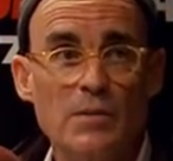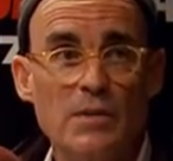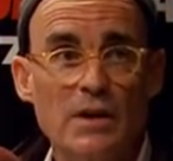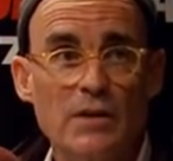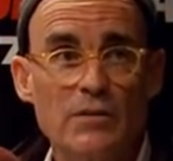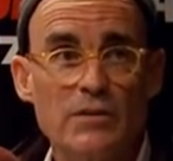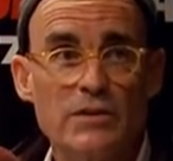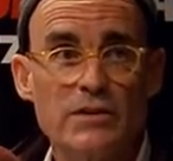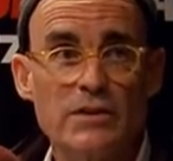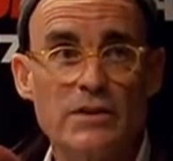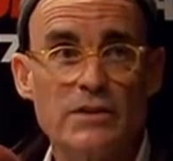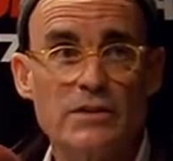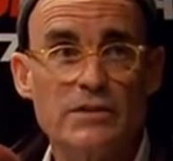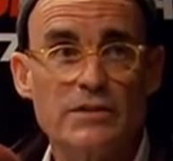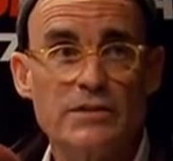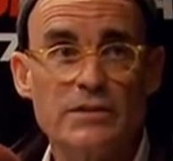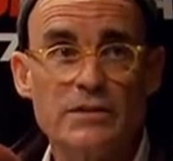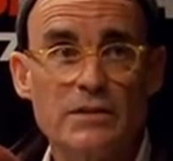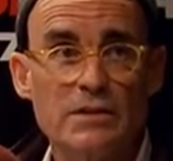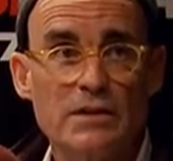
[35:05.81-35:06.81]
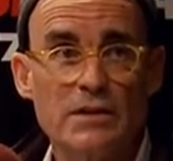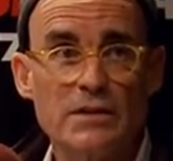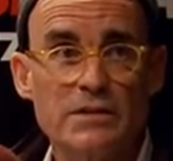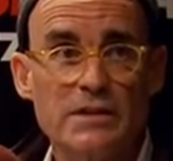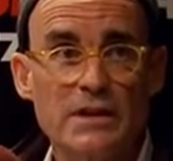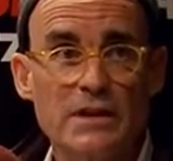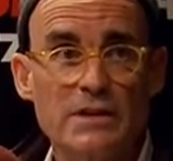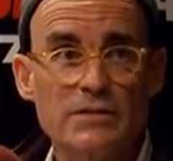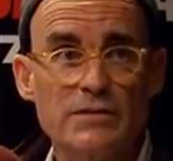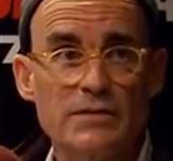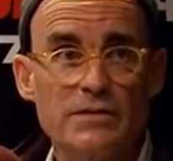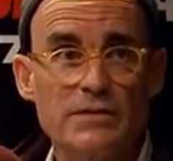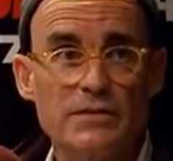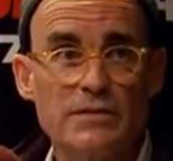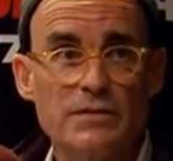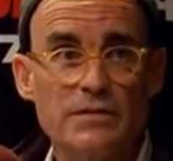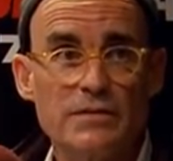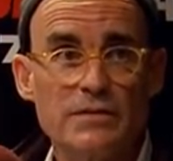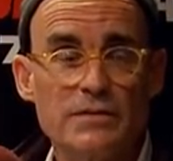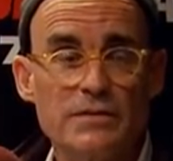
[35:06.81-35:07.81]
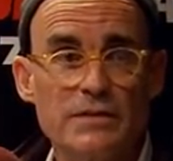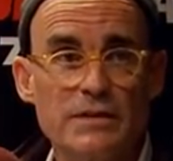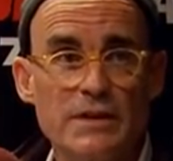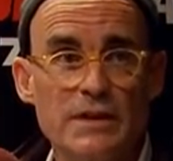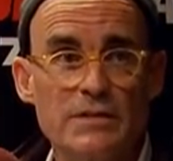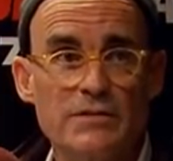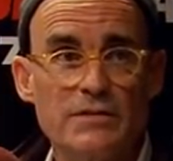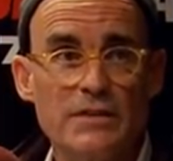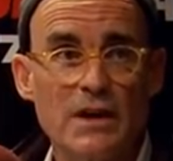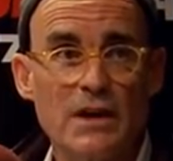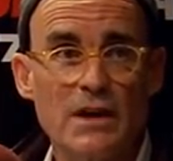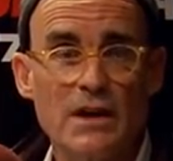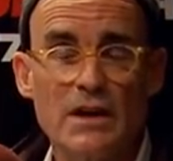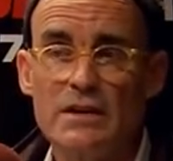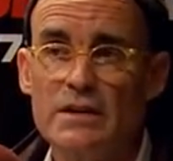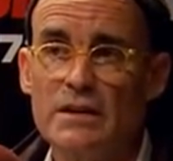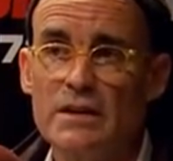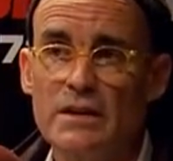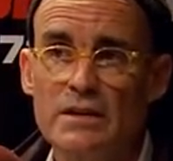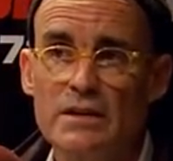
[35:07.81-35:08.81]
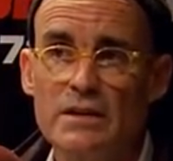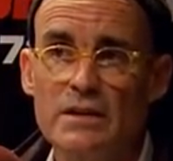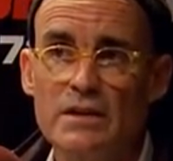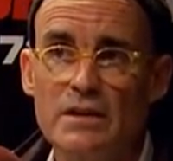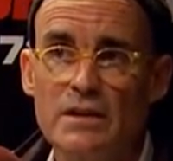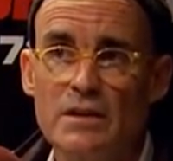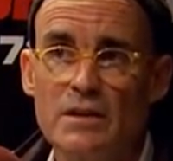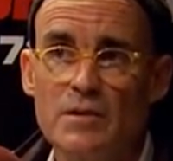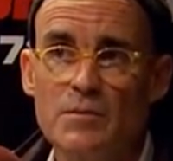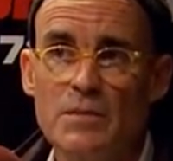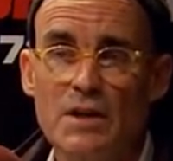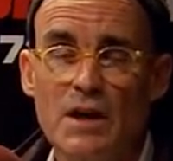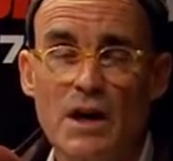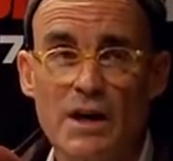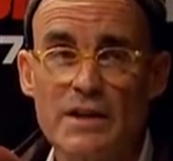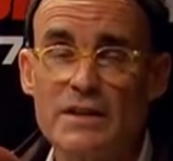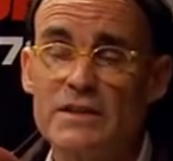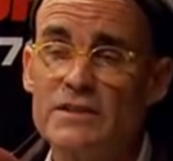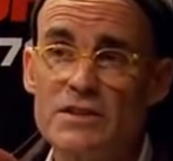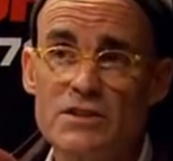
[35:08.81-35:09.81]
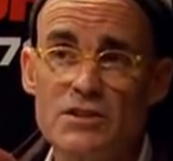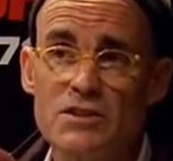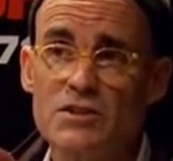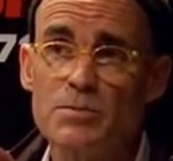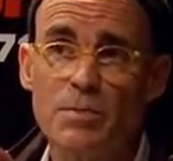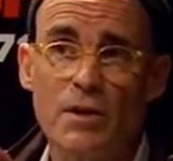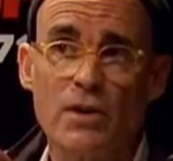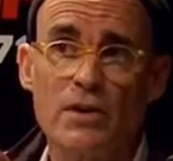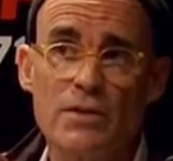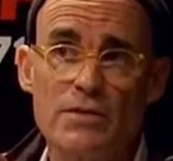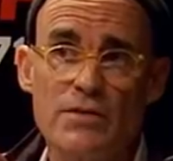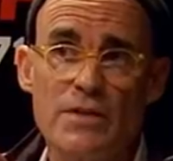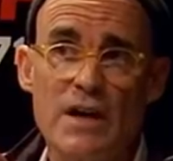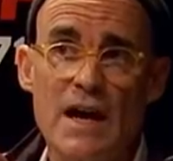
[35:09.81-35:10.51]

ever since Dave died. And I think this is part of